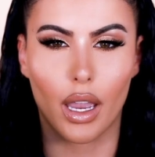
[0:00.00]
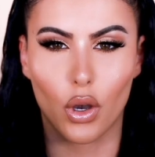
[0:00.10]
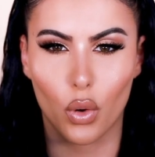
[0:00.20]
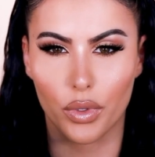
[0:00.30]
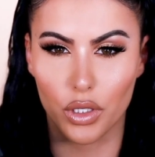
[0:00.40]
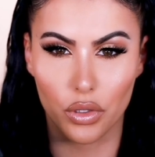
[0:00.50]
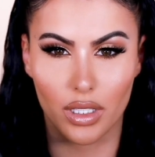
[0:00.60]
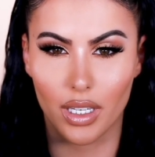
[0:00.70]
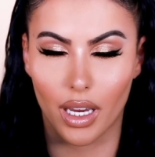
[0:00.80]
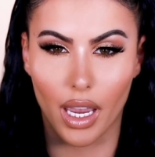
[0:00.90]
I always used
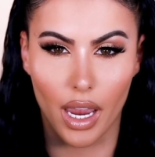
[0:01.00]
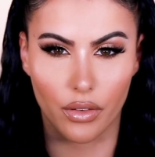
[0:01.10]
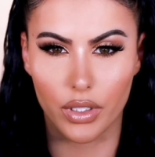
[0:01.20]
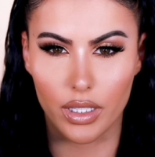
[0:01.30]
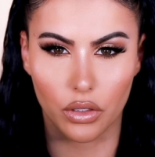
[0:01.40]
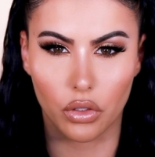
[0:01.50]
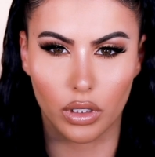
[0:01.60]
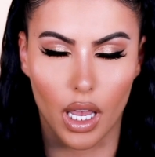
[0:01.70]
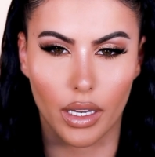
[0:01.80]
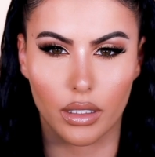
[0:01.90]
to take every single
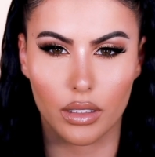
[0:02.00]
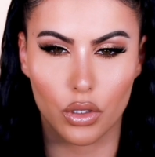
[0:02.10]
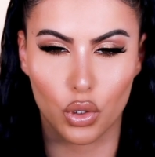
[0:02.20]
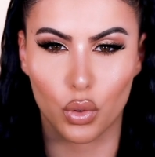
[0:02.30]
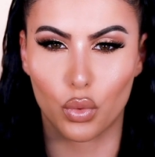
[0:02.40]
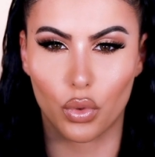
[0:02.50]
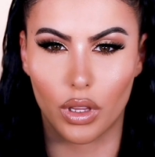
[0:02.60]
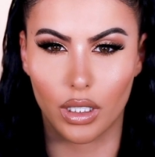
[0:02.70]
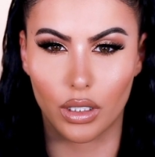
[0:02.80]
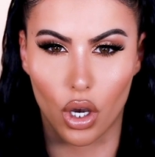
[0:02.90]
client to
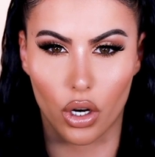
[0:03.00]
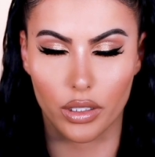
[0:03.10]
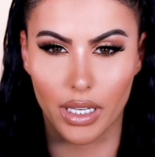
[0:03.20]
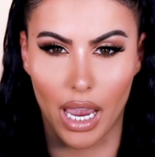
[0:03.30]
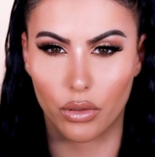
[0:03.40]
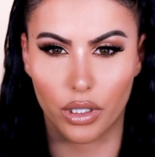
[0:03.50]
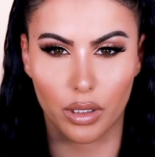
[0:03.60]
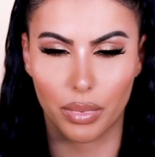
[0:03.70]
the Nars counter.